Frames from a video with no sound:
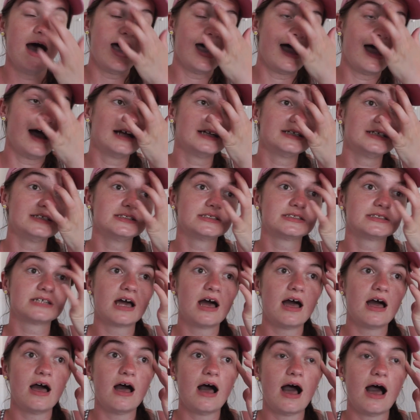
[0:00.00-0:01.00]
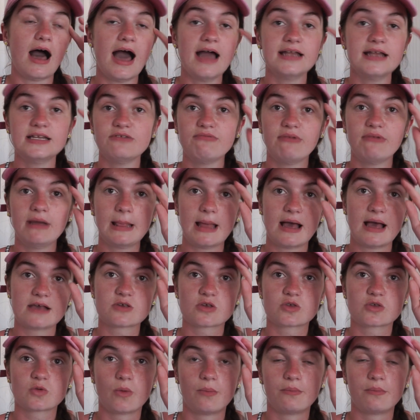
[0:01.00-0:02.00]
And I didn't realise there
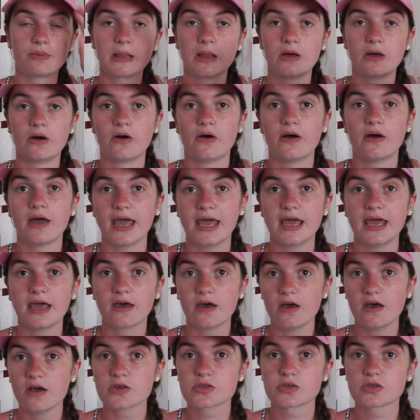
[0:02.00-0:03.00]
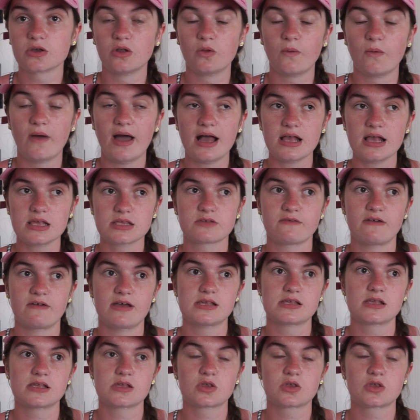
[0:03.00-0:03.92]
was a one below in Kirkstall where Asda is.